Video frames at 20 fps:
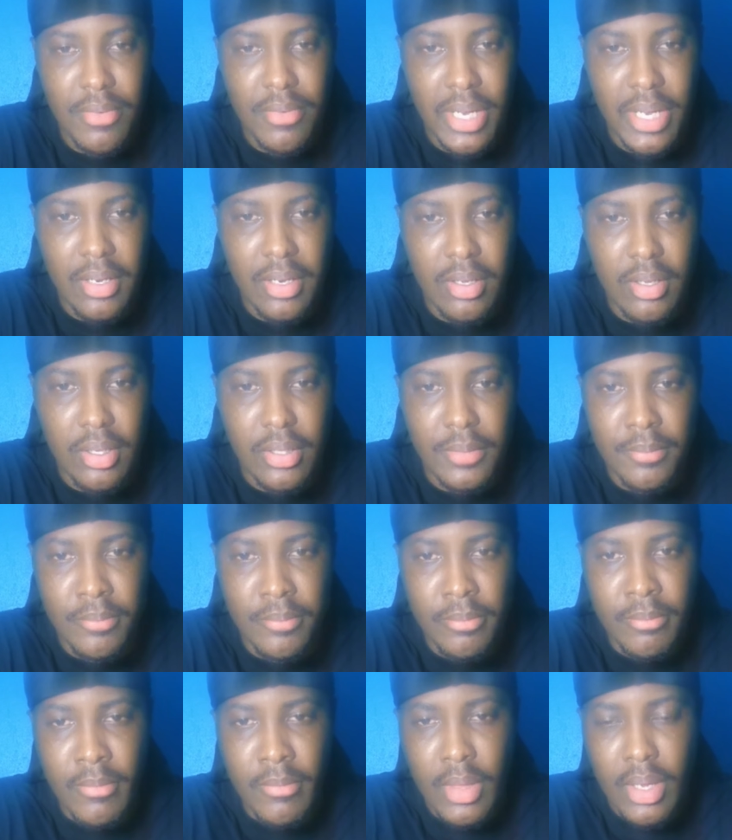final.
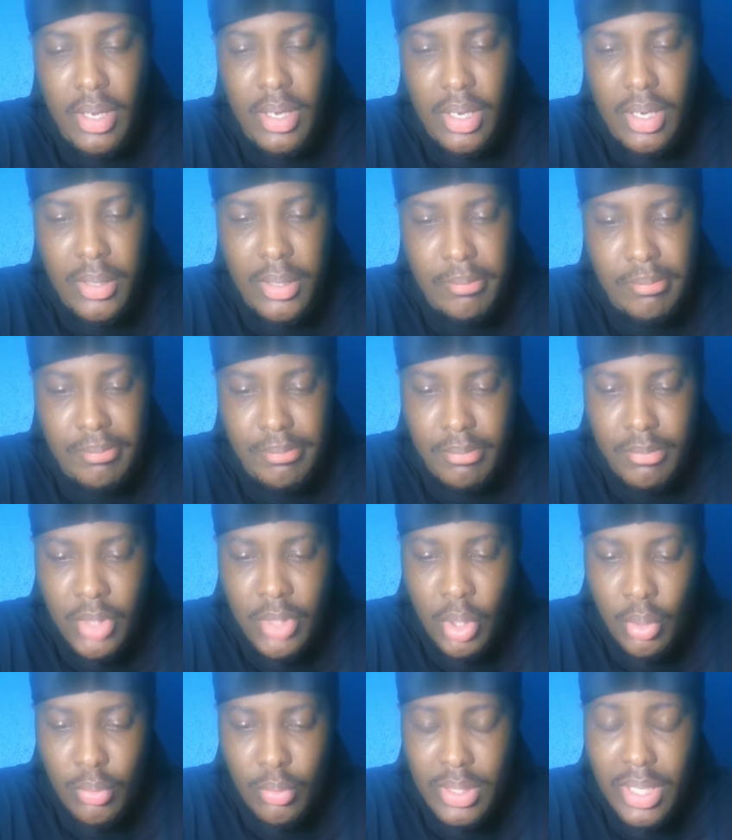
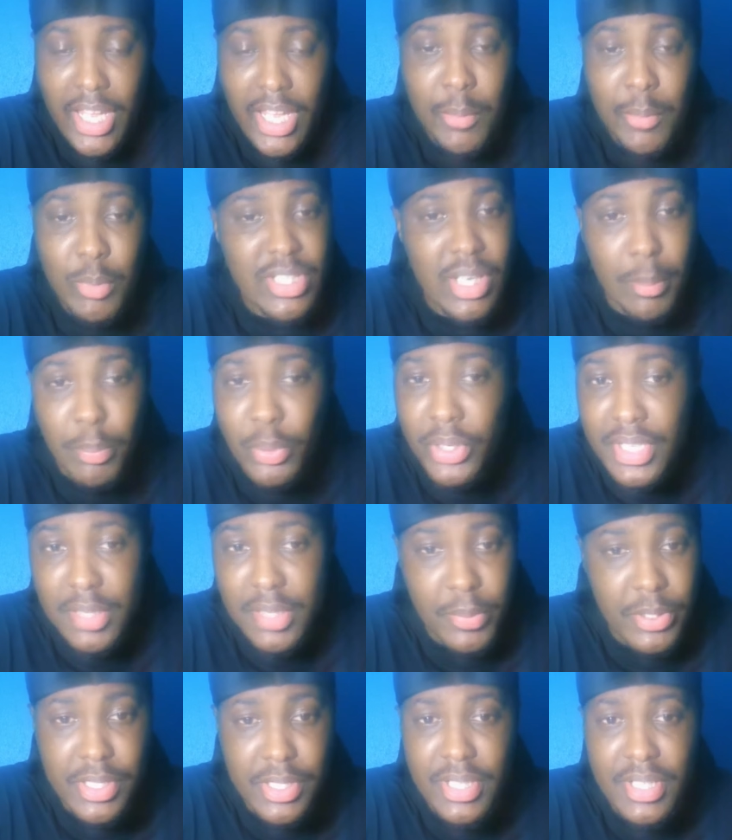Now, the game was a
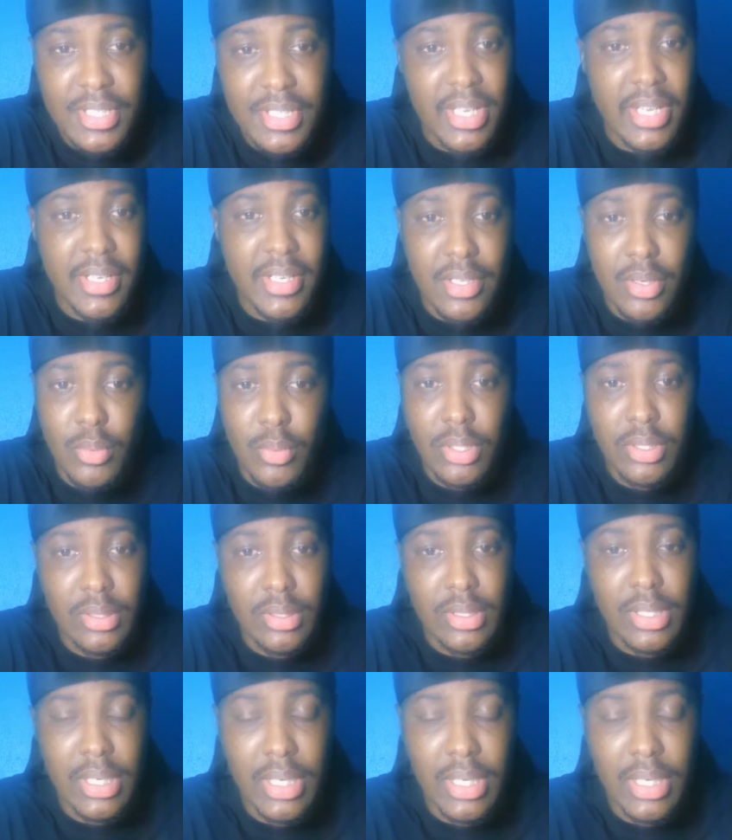pretty exciting one.